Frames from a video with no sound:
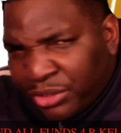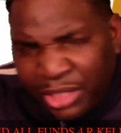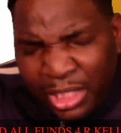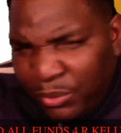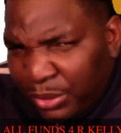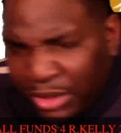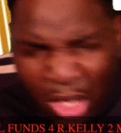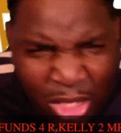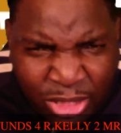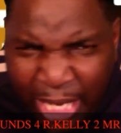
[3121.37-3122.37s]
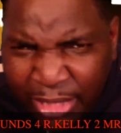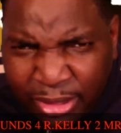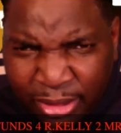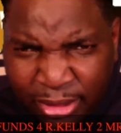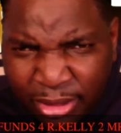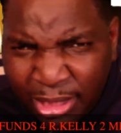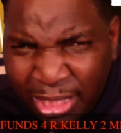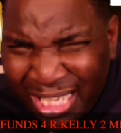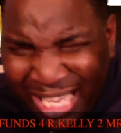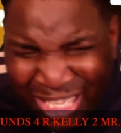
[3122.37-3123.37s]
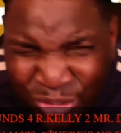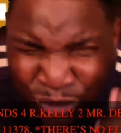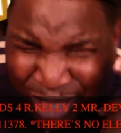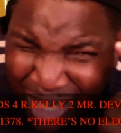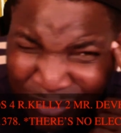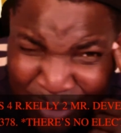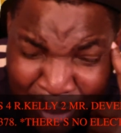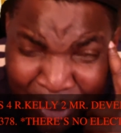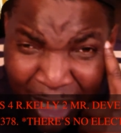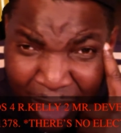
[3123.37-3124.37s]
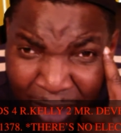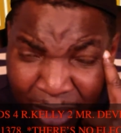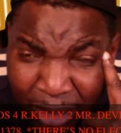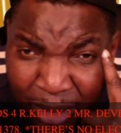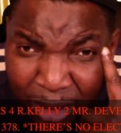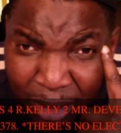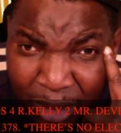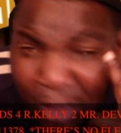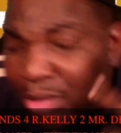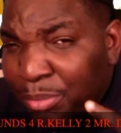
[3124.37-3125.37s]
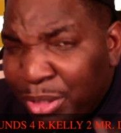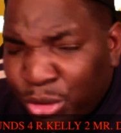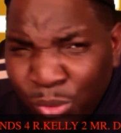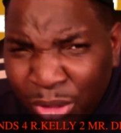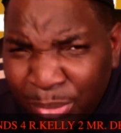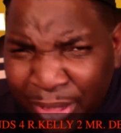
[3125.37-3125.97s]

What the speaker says: city was Los Angeles. And you can't remember that? But you want to be a